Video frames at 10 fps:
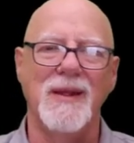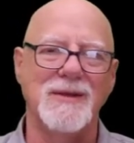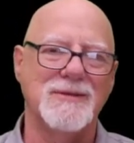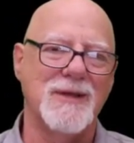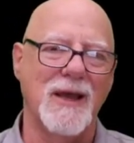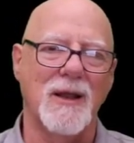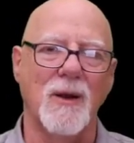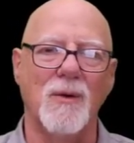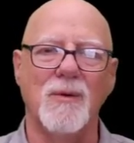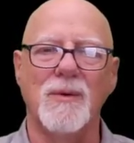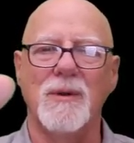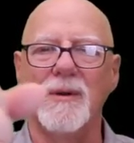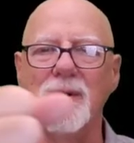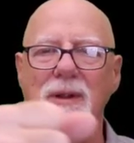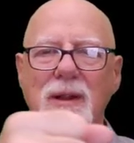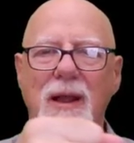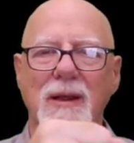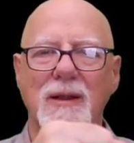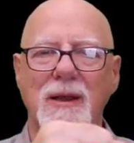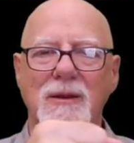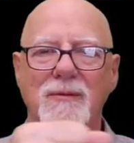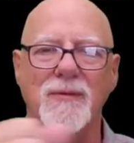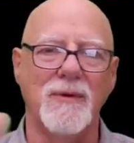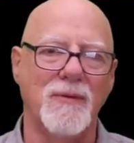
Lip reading: It's taking on latent heat of